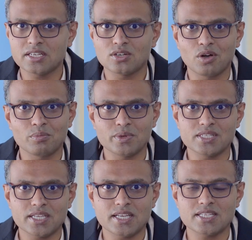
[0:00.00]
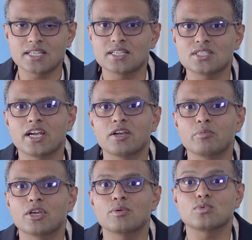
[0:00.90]
it compensates and the child
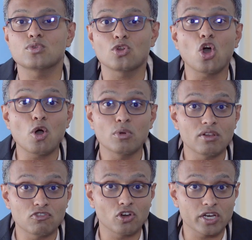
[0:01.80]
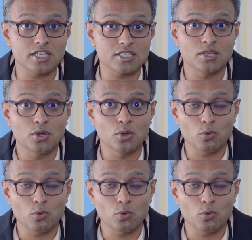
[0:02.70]
becomes normal for its